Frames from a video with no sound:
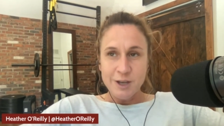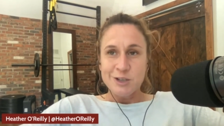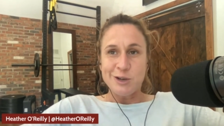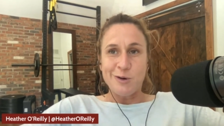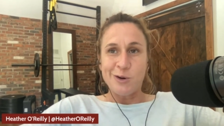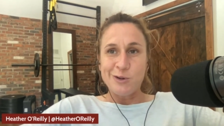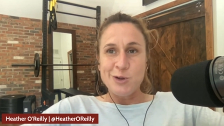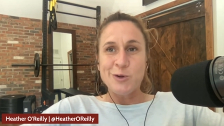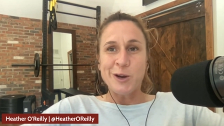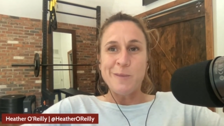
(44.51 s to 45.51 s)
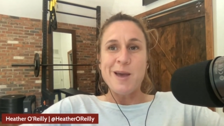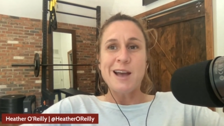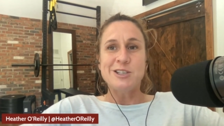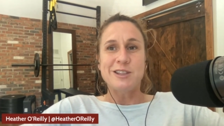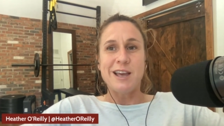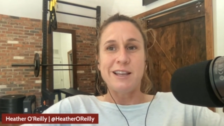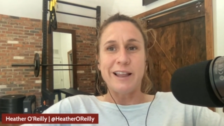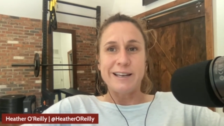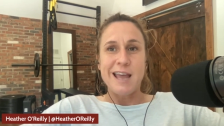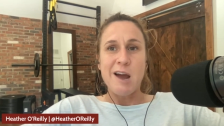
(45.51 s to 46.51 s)
So you can imagine that,
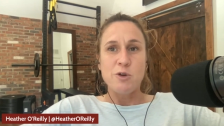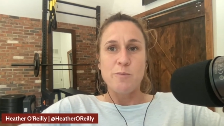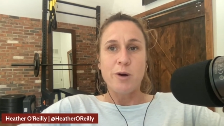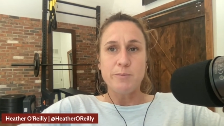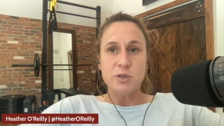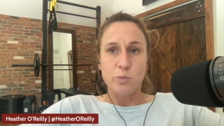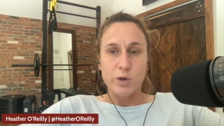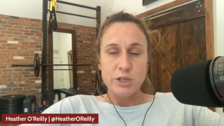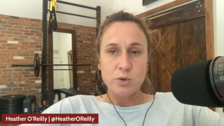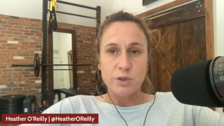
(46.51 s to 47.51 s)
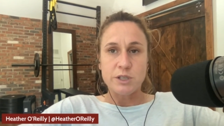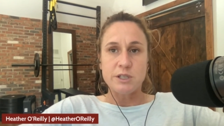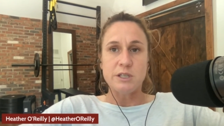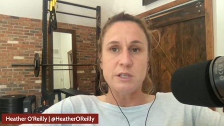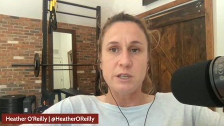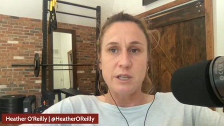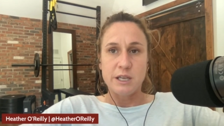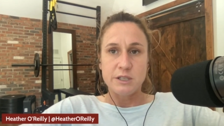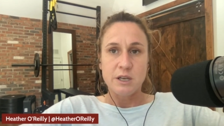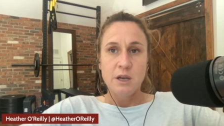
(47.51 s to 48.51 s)
like now, you pump some resources into
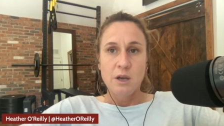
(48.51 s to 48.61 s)
these